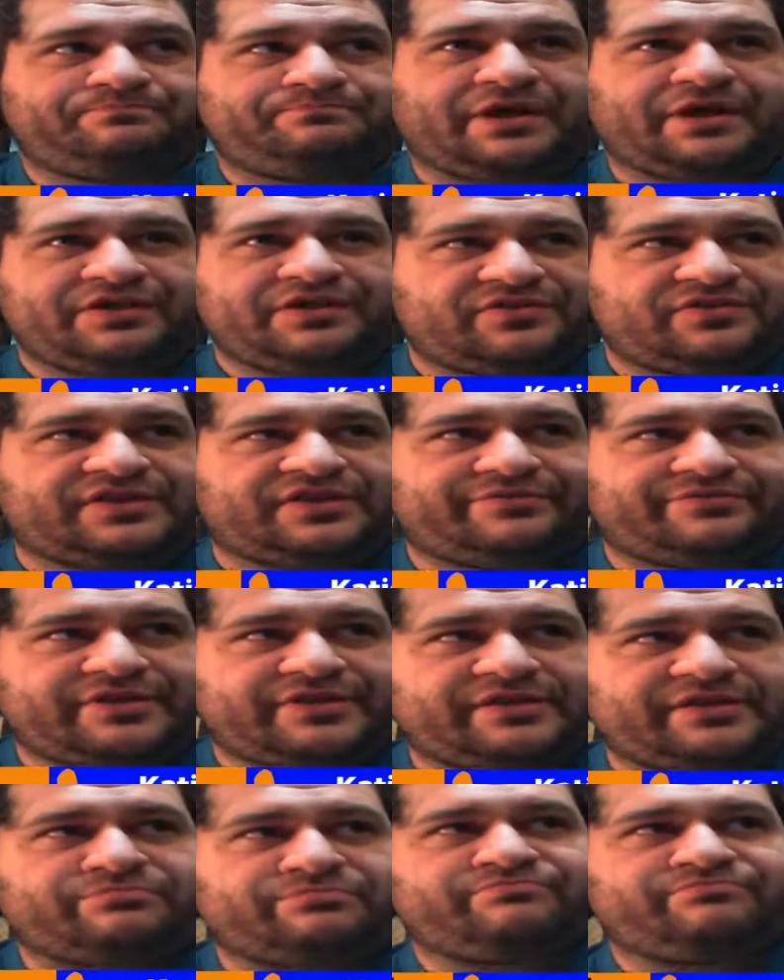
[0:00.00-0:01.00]

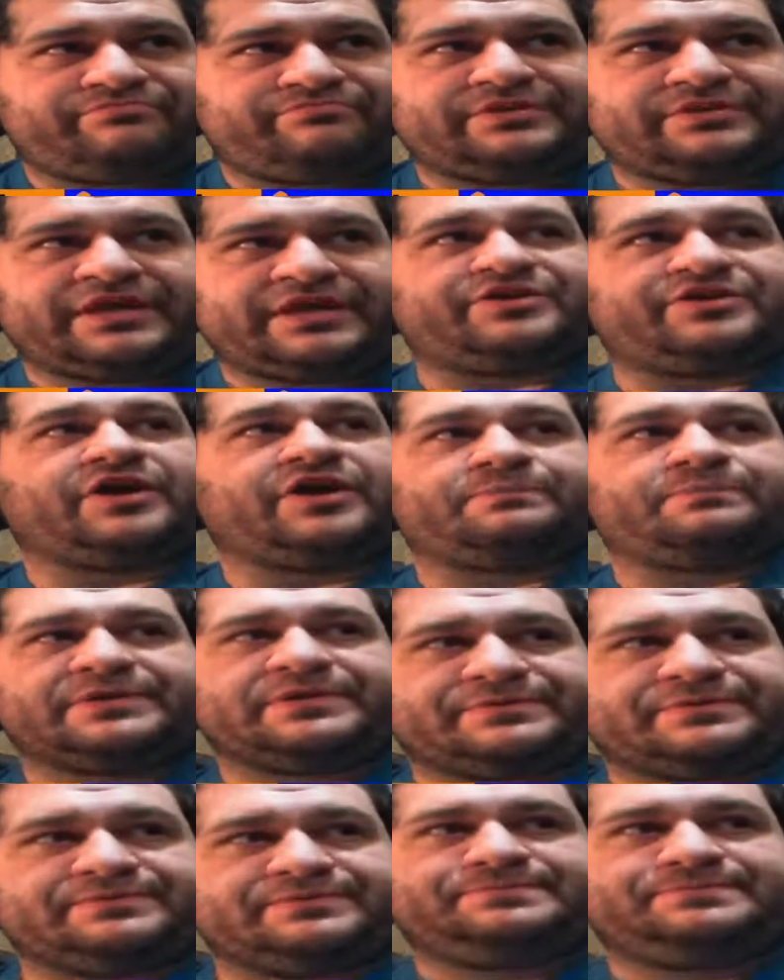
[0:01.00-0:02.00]
positivity does help
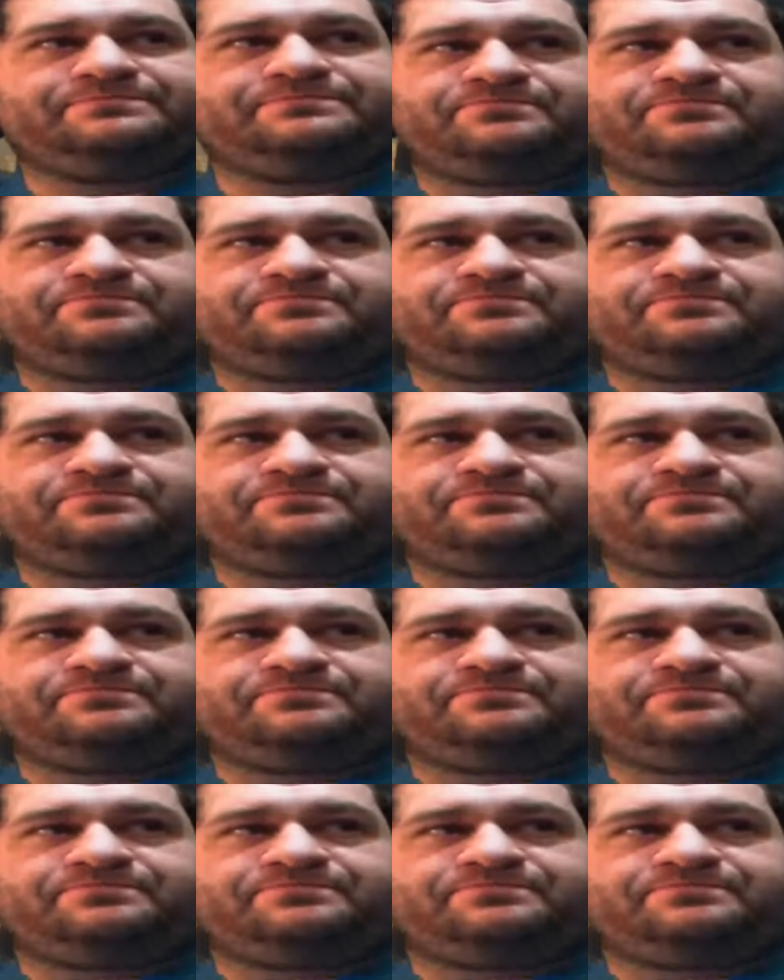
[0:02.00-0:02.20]
people.